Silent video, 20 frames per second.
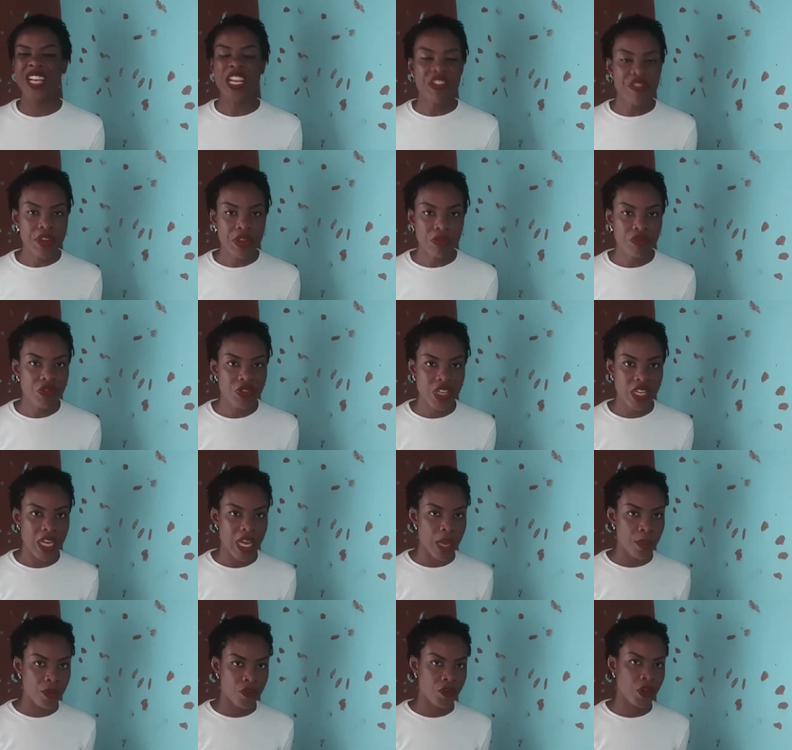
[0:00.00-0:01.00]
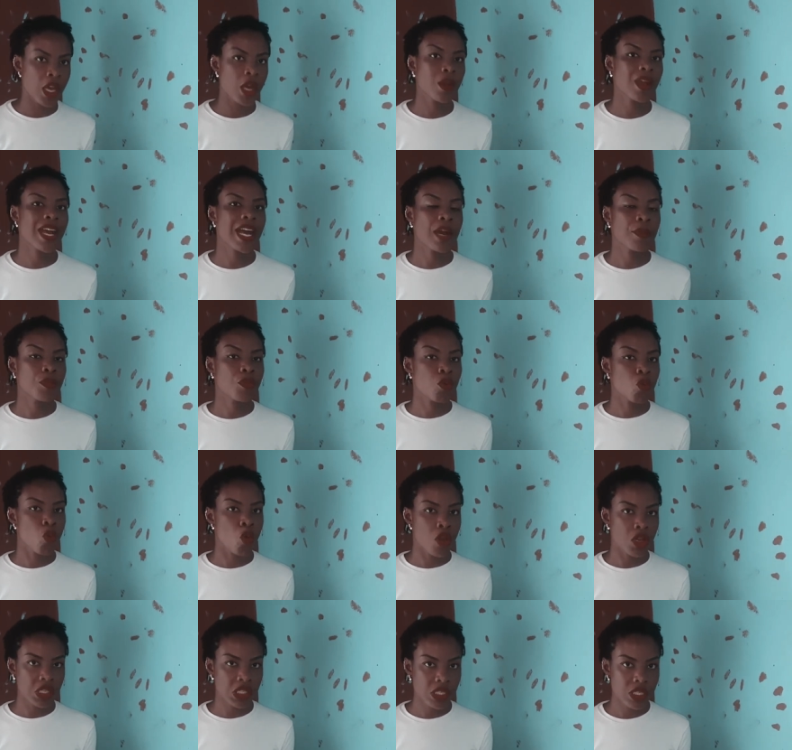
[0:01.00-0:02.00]
general recap of how camp
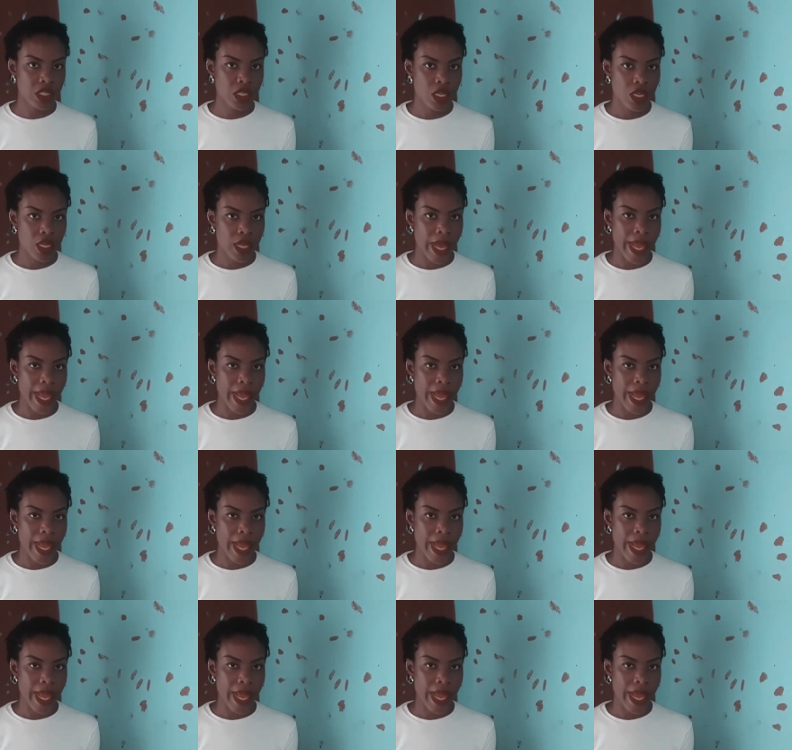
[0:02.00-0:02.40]
was.